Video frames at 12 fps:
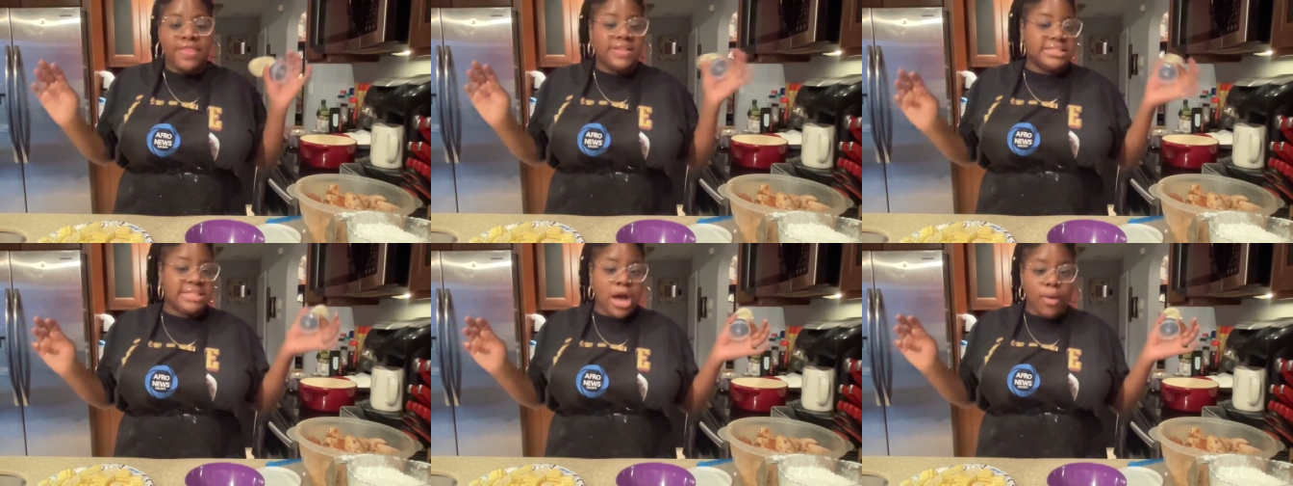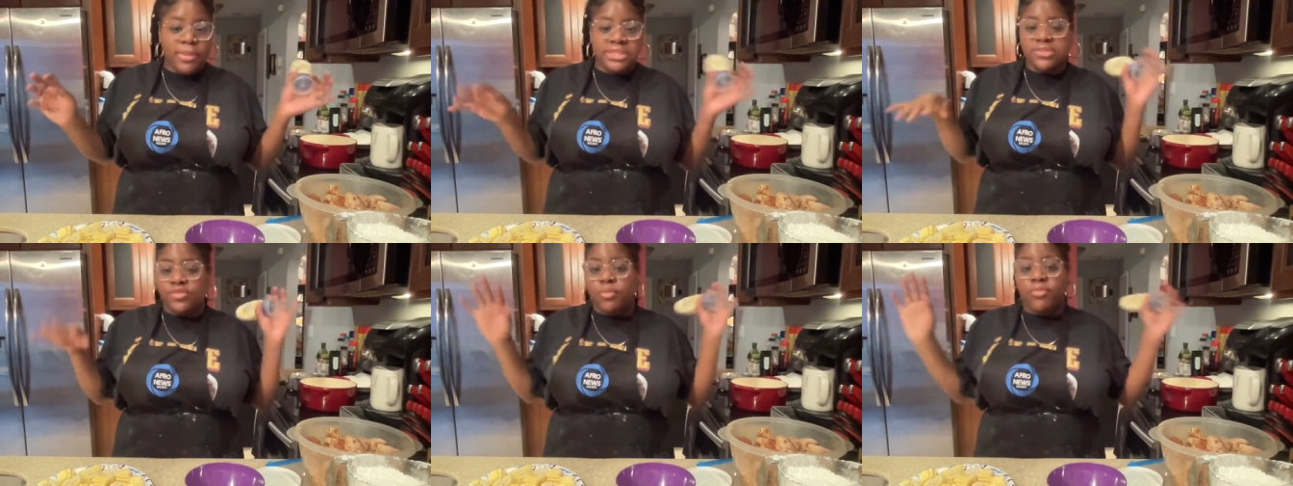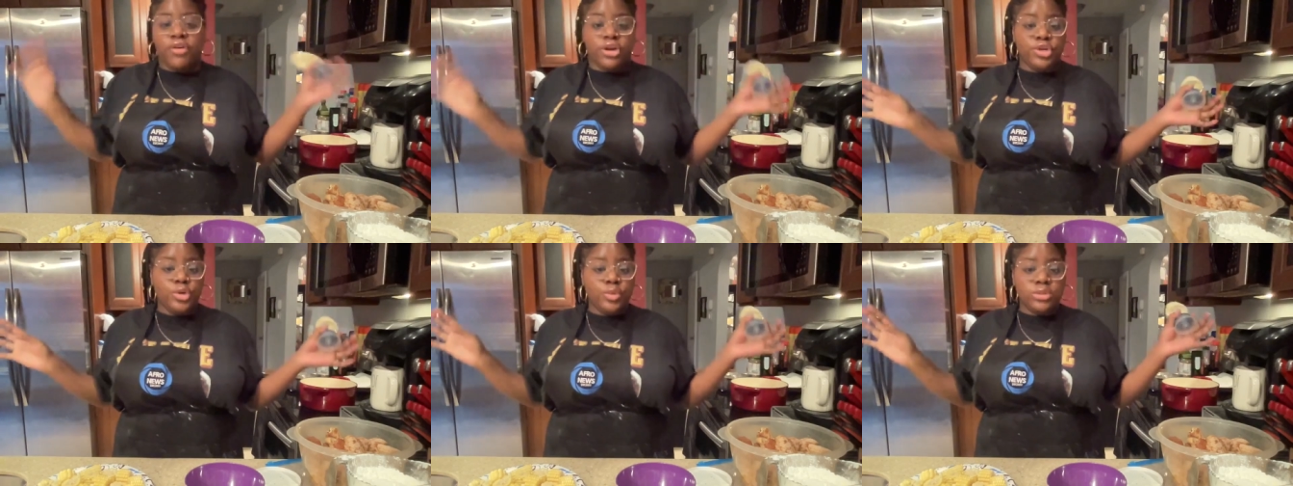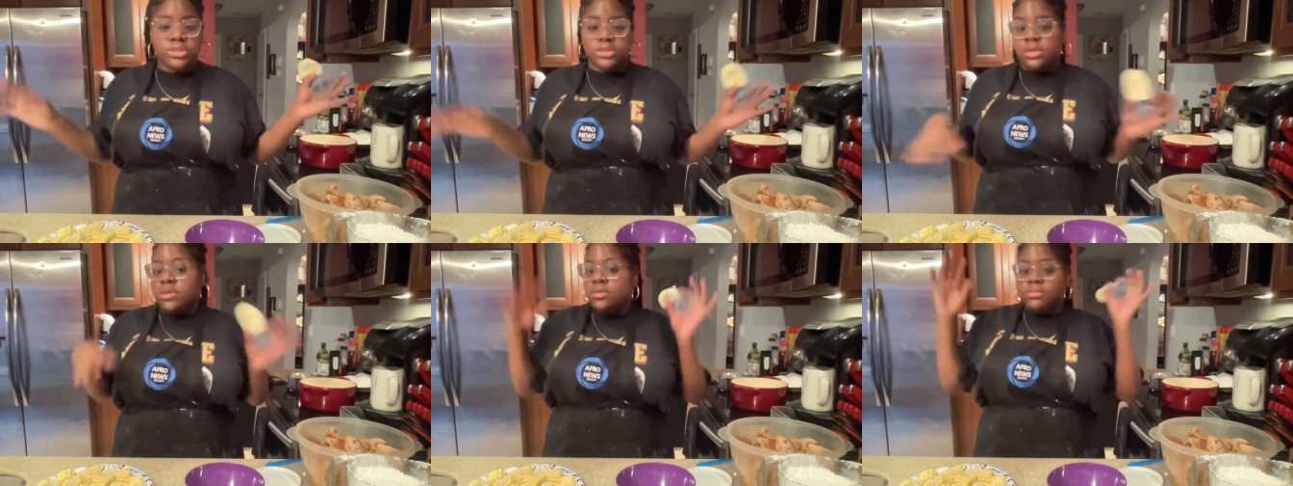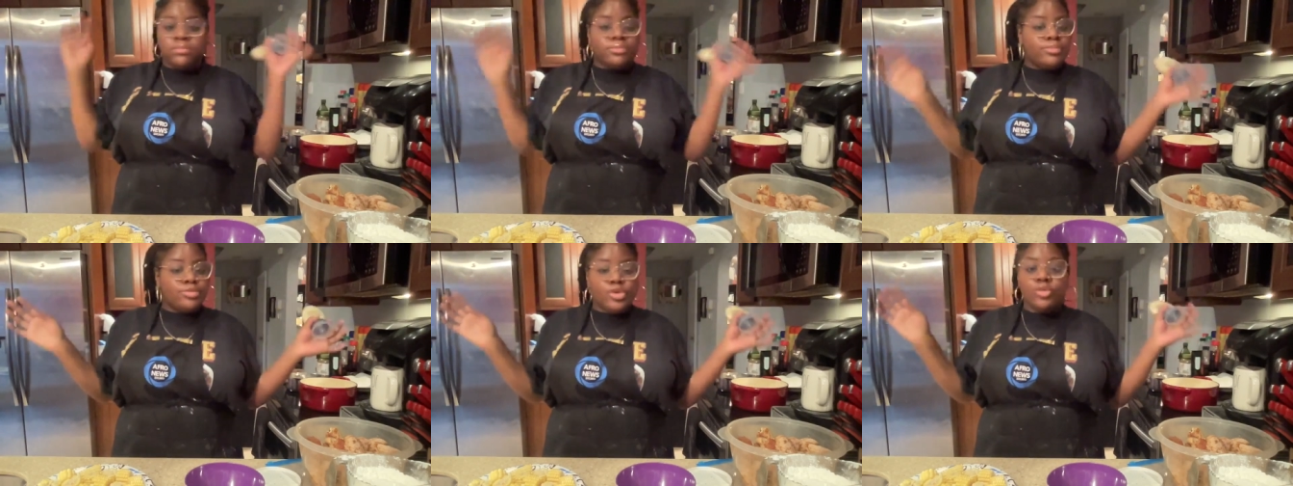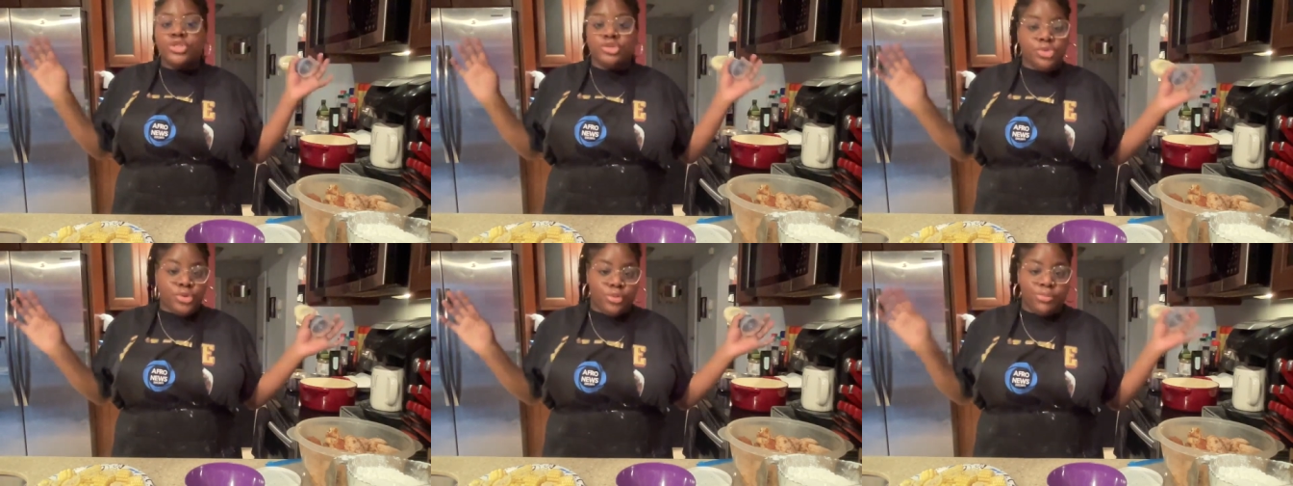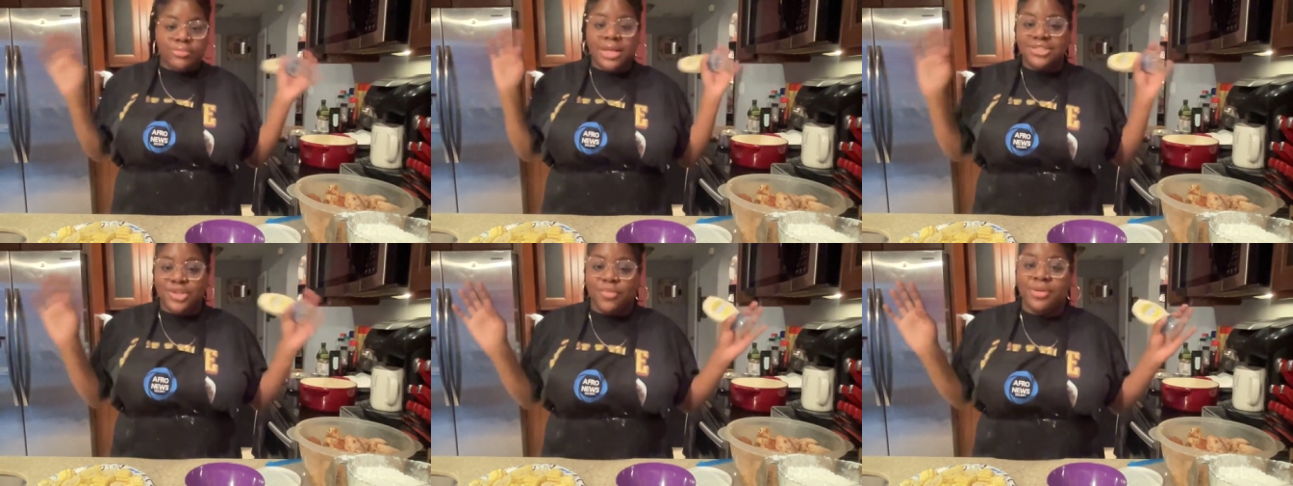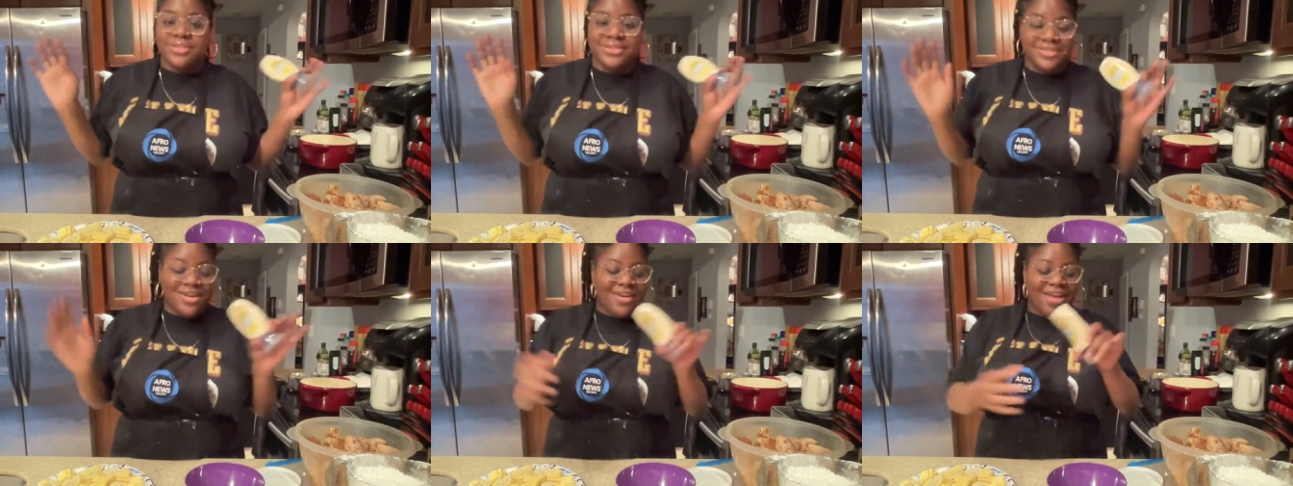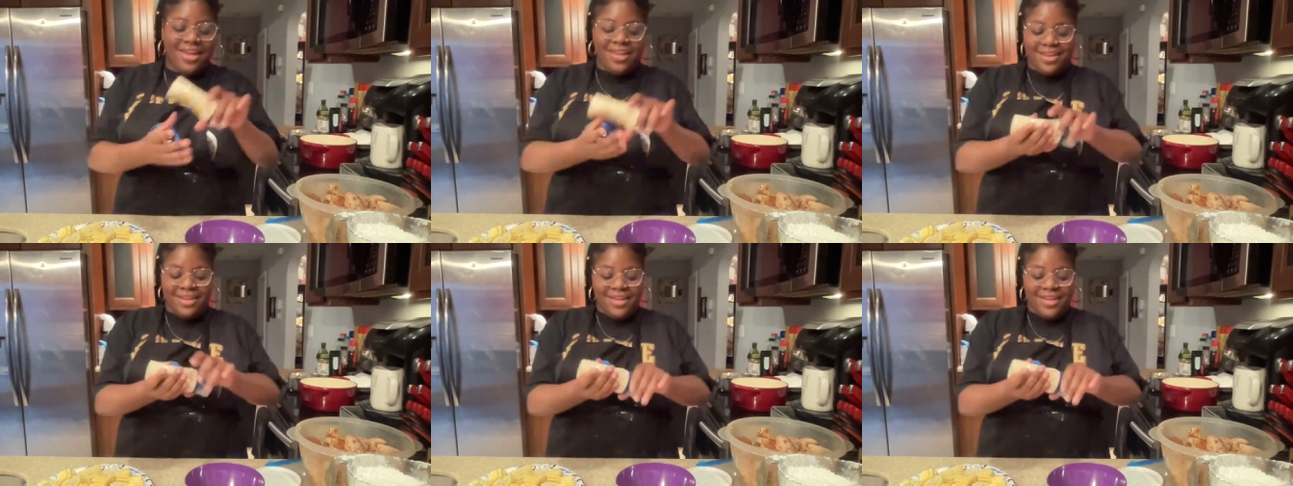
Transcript: This is Hellmann's. If you prefer Duke's, do what you do. That's your business. Go ahead.